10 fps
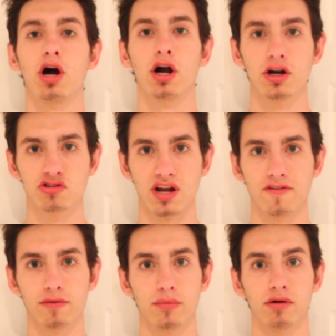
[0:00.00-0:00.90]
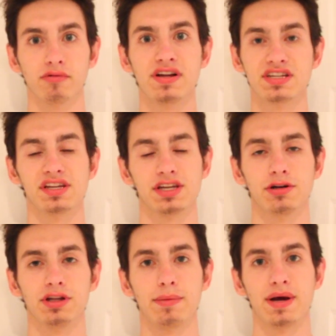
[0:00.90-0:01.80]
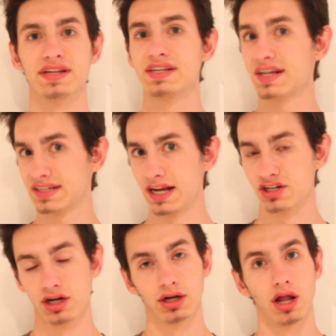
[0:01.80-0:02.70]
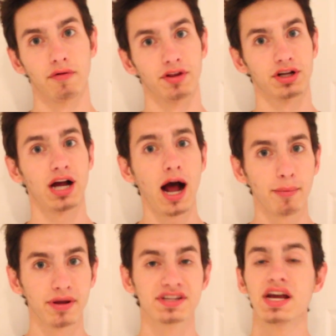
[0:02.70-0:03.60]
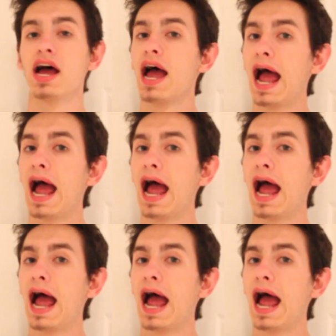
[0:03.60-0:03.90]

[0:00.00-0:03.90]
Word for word: hard drive from a recently killed MI6 agent along with accomplice.